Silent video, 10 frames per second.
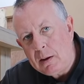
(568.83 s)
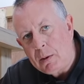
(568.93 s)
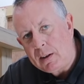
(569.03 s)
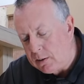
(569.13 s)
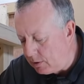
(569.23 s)

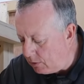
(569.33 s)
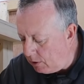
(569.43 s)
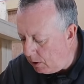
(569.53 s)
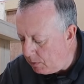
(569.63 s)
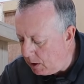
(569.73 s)
but I just
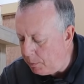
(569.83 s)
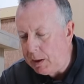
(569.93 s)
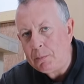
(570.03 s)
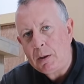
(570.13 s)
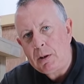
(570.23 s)
assumed that it'd
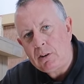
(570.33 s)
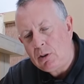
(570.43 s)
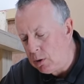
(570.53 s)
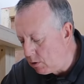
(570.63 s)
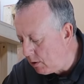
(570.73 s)
be maybe
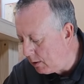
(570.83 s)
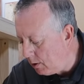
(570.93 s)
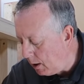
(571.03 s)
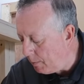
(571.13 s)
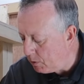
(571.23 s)
two or three
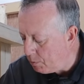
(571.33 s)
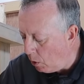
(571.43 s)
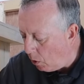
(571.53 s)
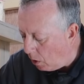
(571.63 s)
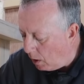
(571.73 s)
times
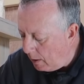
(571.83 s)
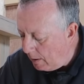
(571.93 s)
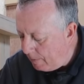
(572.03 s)
more